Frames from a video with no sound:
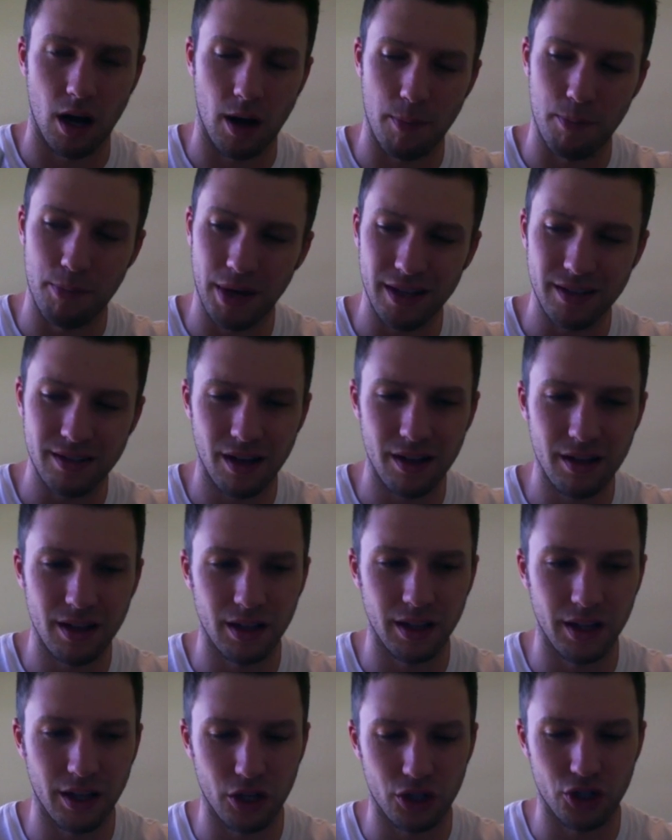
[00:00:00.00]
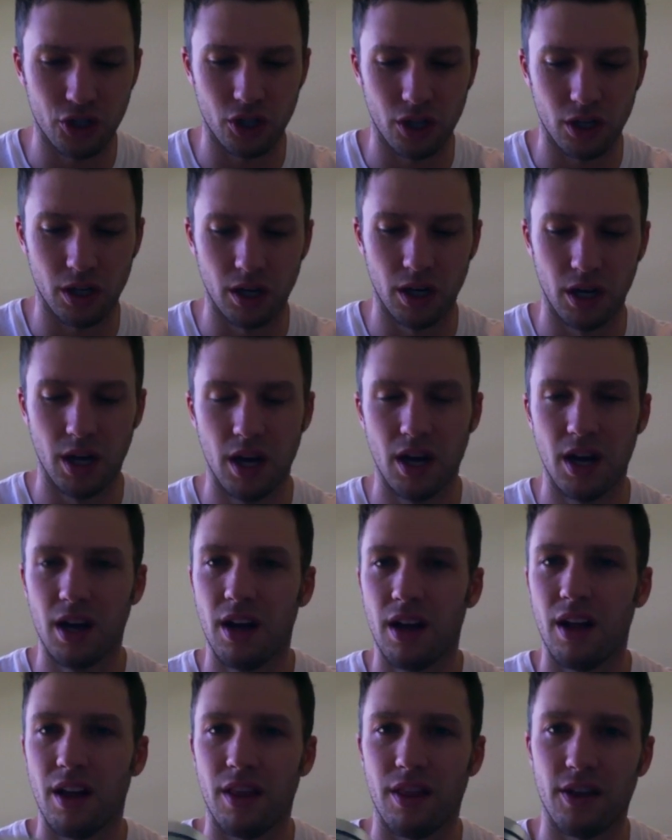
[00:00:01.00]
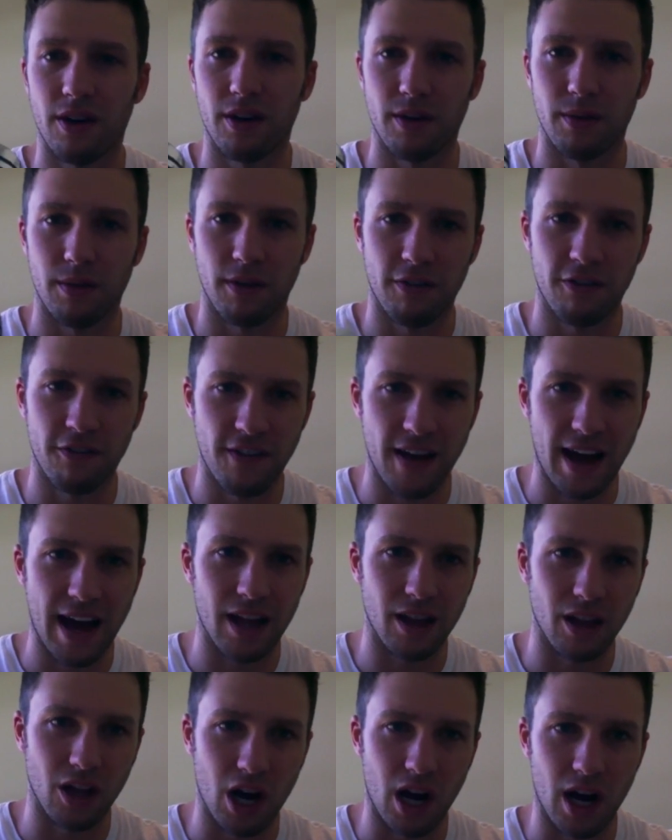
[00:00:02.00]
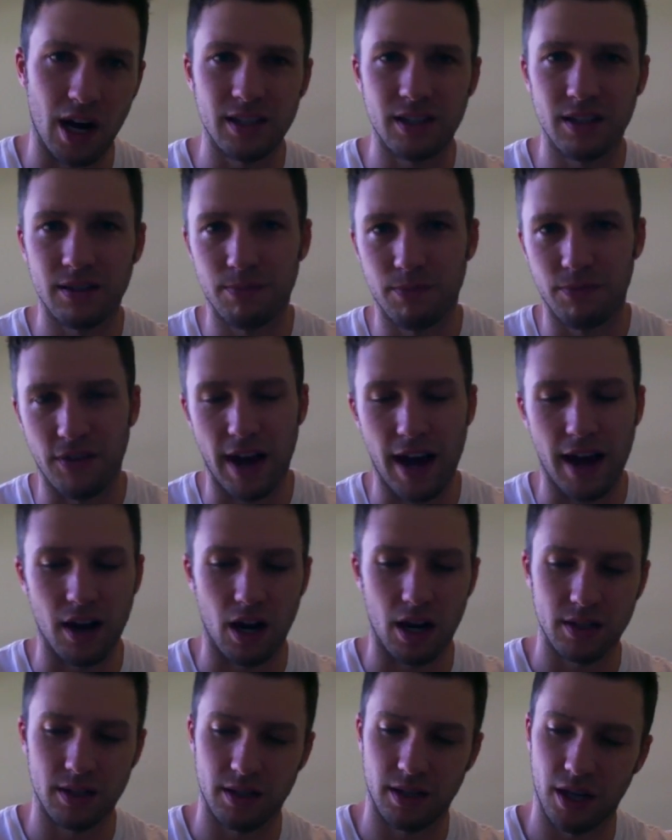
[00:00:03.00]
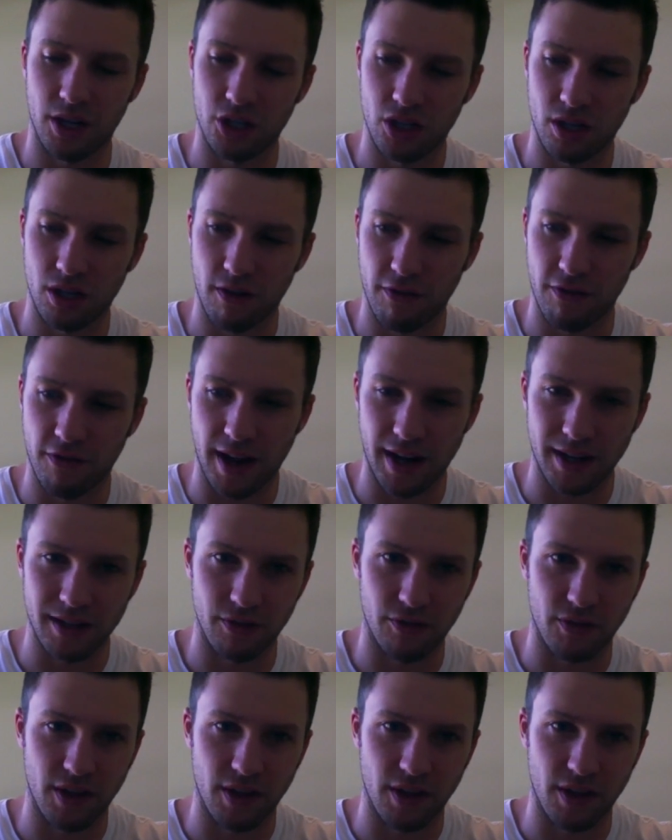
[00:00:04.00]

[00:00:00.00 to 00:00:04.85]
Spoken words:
Based on the literature, the fat loss, fat oxidation effect of